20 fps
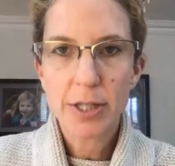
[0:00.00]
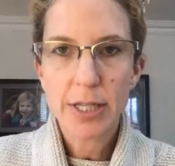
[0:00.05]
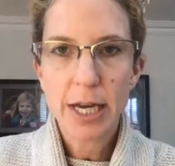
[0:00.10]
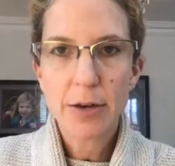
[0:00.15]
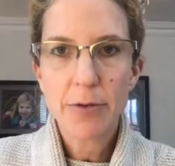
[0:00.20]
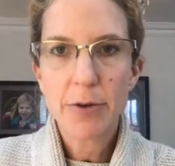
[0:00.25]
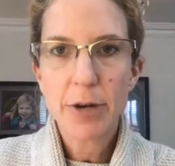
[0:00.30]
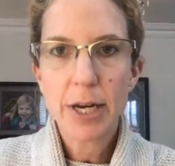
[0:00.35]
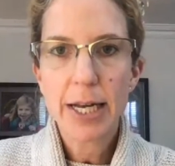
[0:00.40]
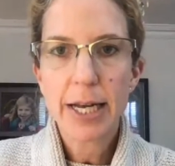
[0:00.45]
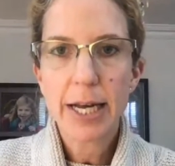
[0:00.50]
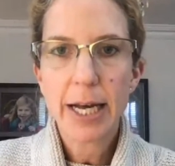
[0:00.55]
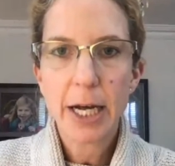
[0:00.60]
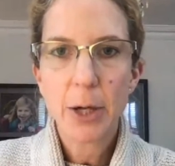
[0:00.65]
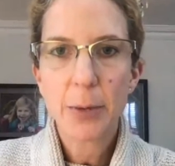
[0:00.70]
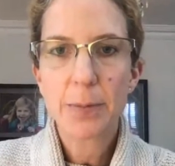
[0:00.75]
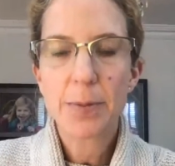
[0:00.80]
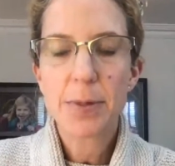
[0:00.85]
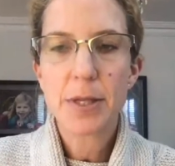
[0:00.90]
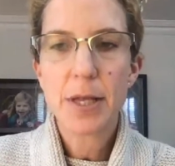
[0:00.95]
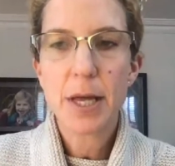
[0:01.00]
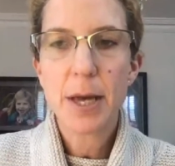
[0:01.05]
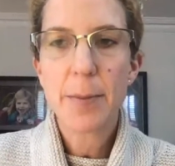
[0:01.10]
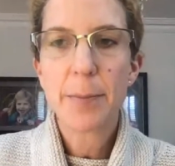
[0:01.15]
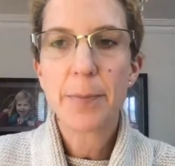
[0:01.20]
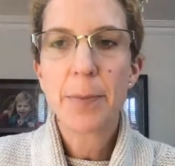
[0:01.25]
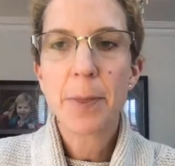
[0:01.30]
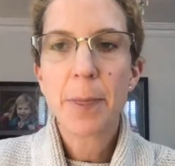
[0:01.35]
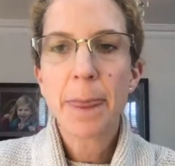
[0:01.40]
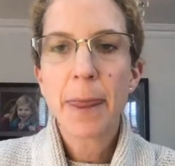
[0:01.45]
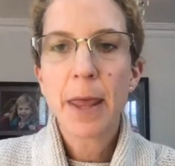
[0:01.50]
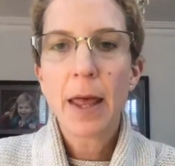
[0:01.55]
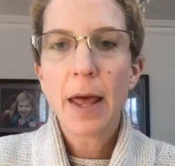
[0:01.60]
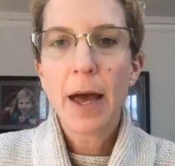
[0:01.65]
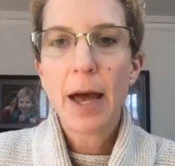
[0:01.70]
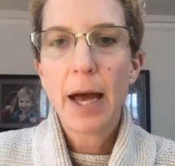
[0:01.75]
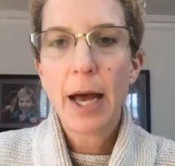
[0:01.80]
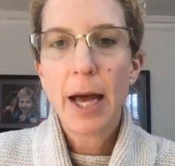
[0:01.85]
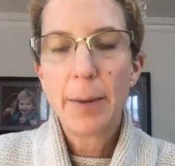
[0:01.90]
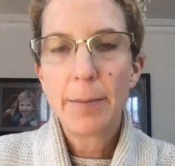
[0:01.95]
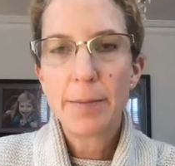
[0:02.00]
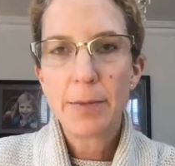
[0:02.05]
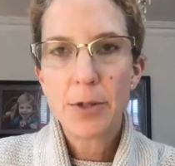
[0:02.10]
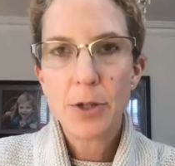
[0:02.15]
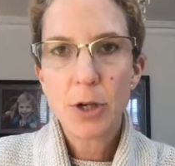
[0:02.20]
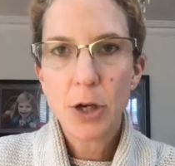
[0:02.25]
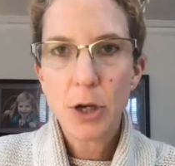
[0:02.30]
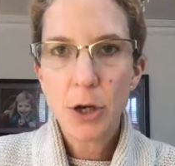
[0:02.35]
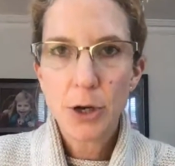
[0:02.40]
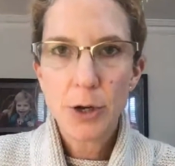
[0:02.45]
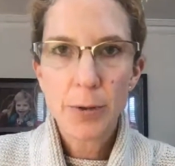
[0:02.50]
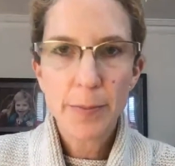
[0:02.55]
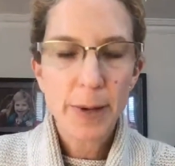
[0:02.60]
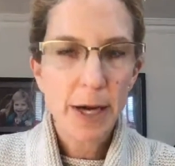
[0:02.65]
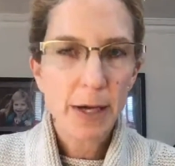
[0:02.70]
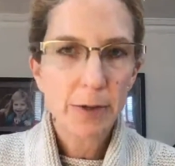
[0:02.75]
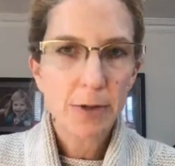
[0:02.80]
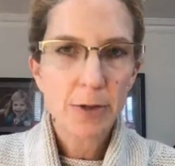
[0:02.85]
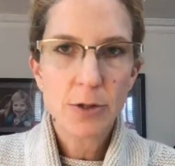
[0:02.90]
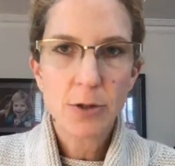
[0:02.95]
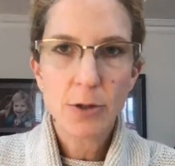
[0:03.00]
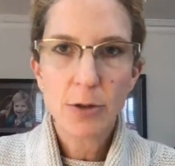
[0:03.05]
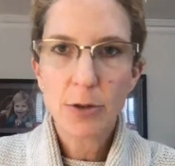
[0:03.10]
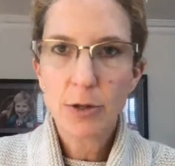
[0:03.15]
that really helps them to learn about